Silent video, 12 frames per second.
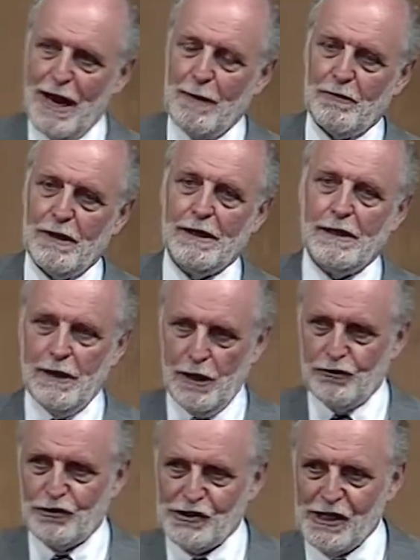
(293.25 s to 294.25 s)
happening in
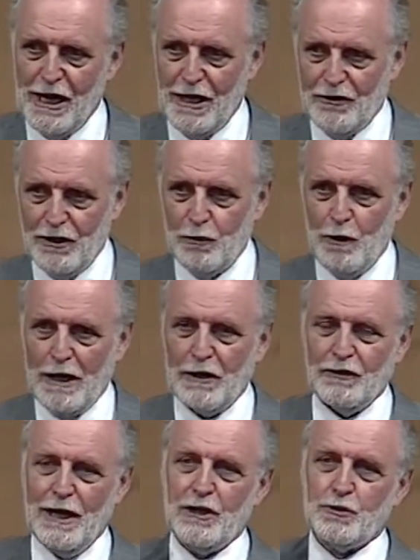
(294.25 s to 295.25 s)
their society and
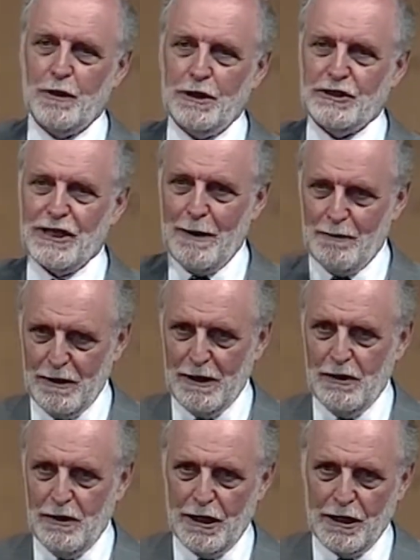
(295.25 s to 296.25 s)
recognize what is happening
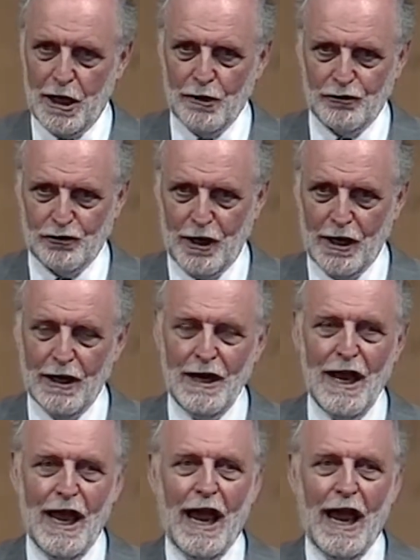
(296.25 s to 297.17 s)
in their culture,